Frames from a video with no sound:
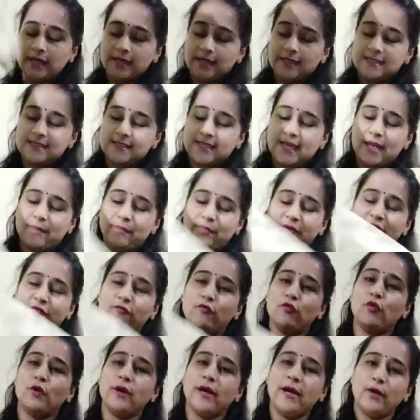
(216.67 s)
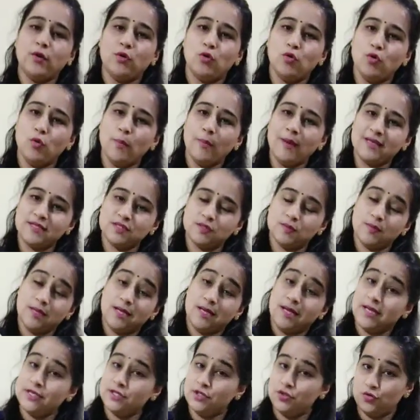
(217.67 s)
This can be worn at home as
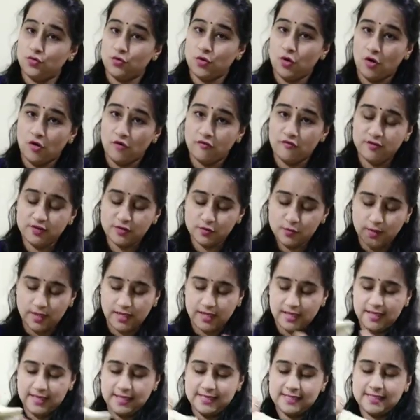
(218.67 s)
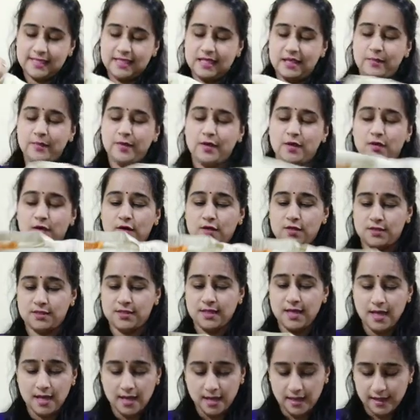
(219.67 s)
well as to the office very easily because
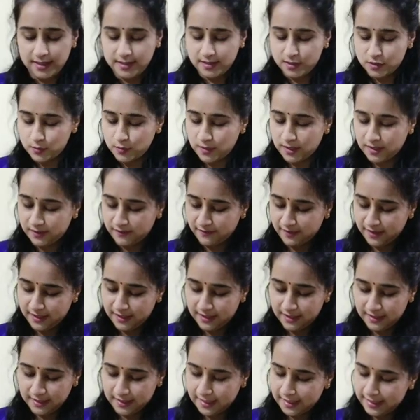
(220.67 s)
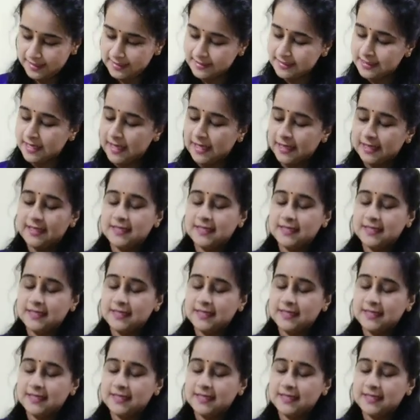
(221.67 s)
it is very nice.